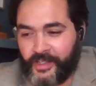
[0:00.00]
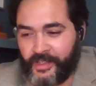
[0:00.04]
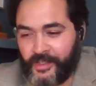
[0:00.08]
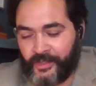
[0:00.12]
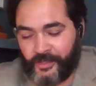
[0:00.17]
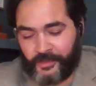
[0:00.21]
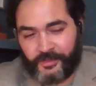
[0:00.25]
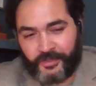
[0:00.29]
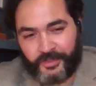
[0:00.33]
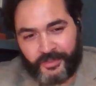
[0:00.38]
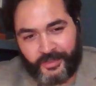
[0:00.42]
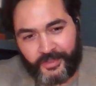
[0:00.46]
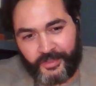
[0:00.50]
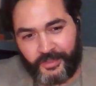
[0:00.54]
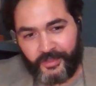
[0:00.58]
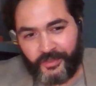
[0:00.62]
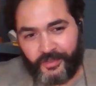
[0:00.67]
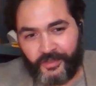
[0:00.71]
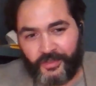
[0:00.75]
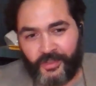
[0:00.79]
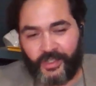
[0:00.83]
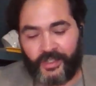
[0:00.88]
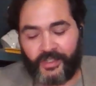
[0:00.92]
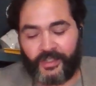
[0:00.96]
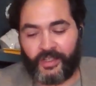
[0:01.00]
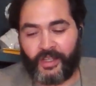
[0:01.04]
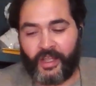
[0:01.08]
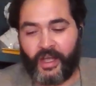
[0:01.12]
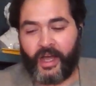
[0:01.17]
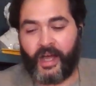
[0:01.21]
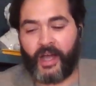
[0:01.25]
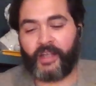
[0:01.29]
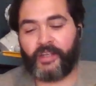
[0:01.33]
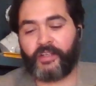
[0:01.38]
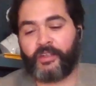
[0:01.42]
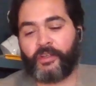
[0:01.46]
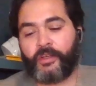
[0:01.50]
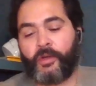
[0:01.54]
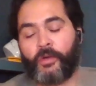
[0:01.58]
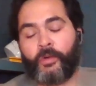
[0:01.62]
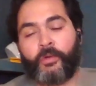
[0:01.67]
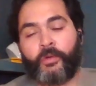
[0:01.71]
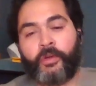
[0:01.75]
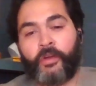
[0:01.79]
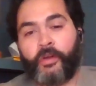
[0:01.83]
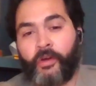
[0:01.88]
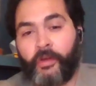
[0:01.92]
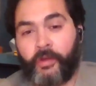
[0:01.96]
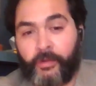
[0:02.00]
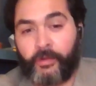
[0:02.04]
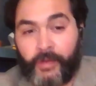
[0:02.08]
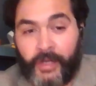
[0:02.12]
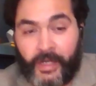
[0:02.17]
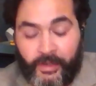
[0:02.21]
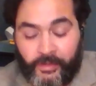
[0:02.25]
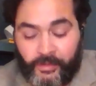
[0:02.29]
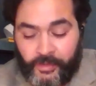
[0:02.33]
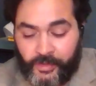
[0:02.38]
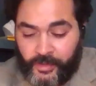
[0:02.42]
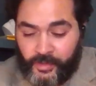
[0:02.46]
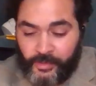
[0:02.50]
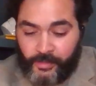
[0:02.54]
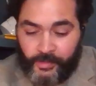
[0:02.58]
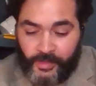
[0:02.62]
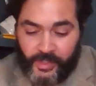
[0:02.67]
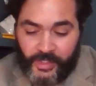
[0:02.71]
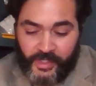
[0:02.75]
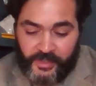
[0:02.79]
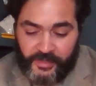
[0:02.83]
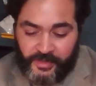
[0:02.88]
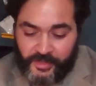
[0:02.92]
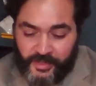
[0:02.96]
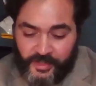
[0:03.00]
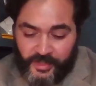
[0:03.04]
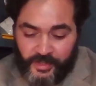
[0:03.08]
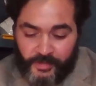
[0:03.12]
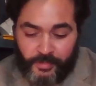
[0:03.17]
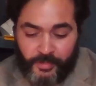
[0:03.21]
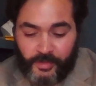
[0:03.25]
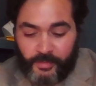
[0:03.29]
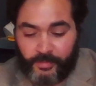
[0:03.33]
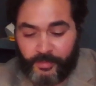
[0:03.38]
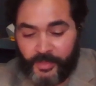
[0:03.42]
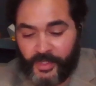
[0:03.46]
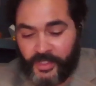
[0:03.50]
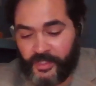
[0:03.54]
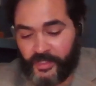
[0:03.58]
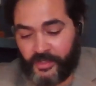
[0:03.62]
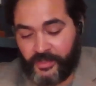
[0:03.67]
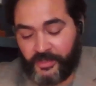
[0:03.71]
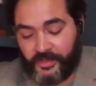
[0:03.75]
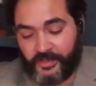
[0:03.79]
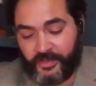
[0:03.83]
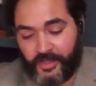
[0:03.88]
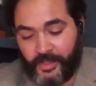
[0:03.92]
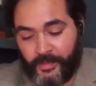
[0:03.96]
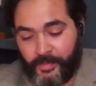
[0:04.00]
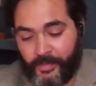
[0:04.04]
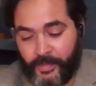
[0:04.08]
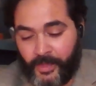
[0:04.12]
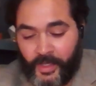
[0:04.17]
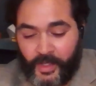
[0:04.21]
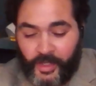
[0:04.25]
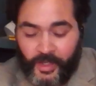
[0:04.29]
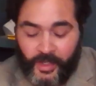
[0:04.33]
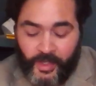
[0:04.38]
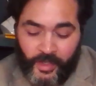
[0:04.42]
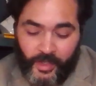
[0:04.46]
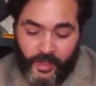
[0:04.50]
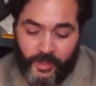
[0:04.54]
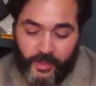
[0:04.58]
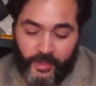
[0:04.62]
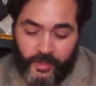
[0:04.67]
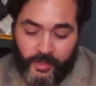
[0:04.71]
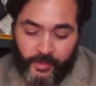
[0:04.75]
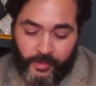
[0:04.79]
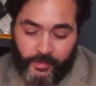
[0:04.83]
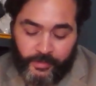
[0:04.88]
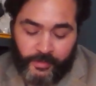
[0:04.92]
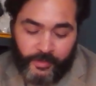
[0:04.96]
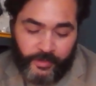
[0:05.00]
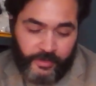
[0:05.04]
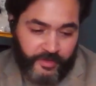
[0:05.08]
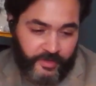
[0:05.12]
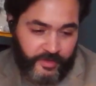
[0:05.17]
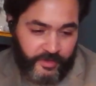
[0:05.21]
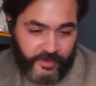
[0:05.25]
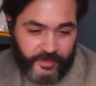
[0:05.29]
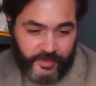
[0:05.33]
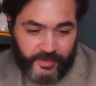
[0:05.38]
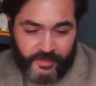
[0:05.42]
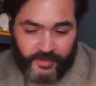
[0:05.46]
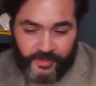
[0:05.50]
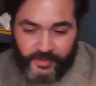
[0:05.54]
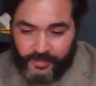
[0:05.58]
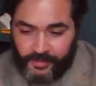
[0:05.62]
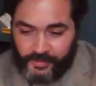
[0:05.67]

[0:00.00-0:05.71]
And there's a lot going on around you. Anesthesia putting the patient to sleep. Nurses,